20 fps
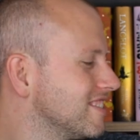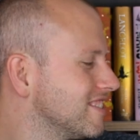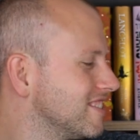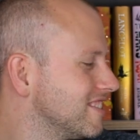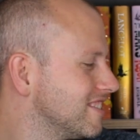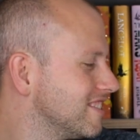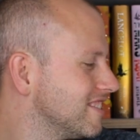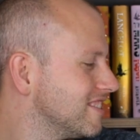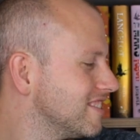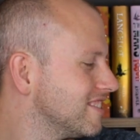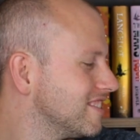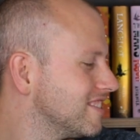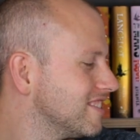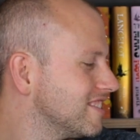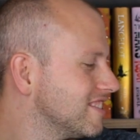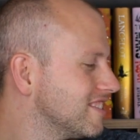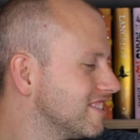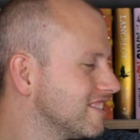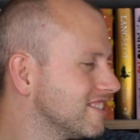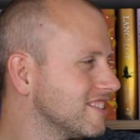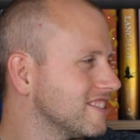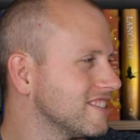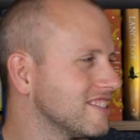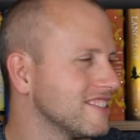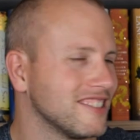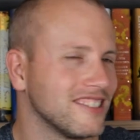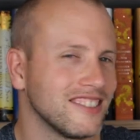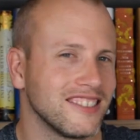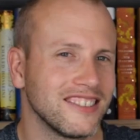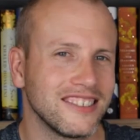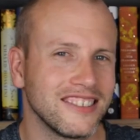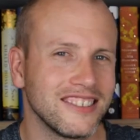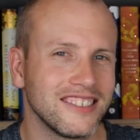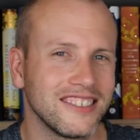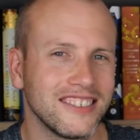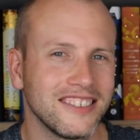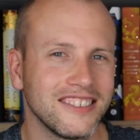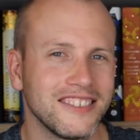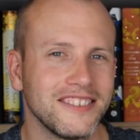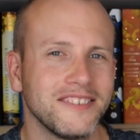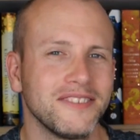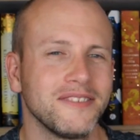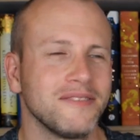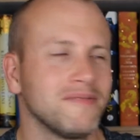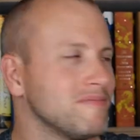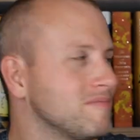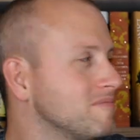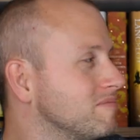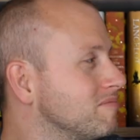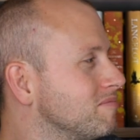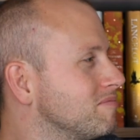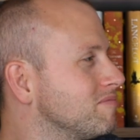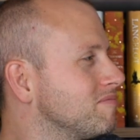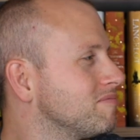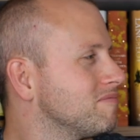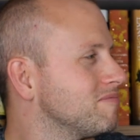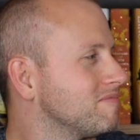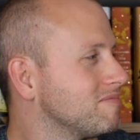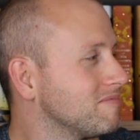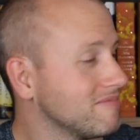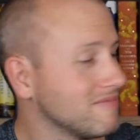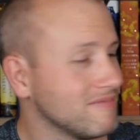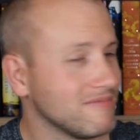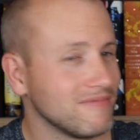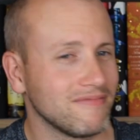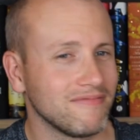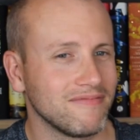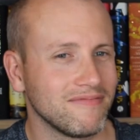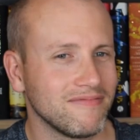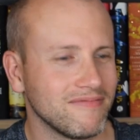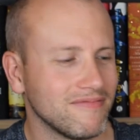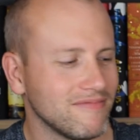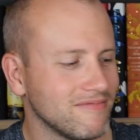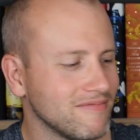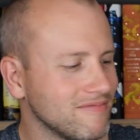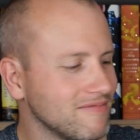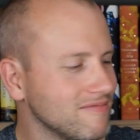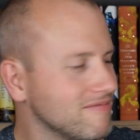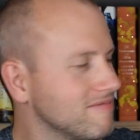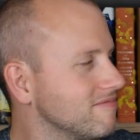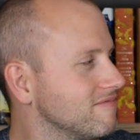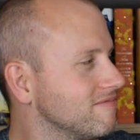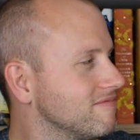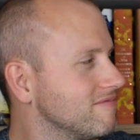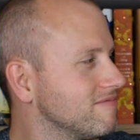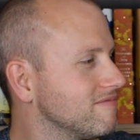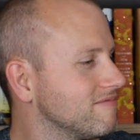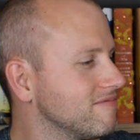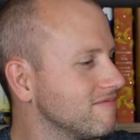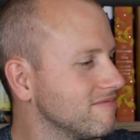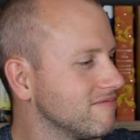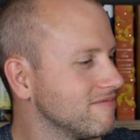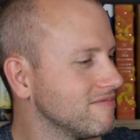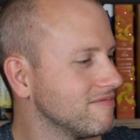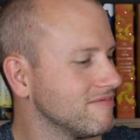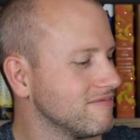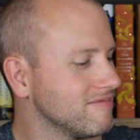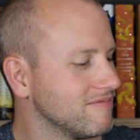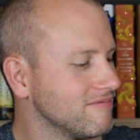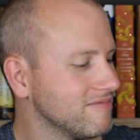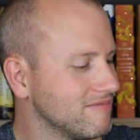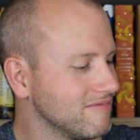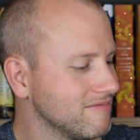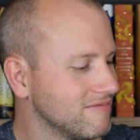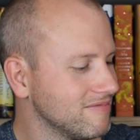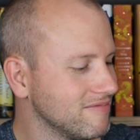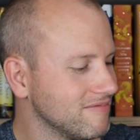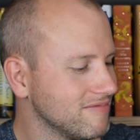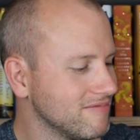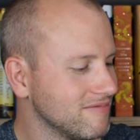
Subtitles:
(not speaking)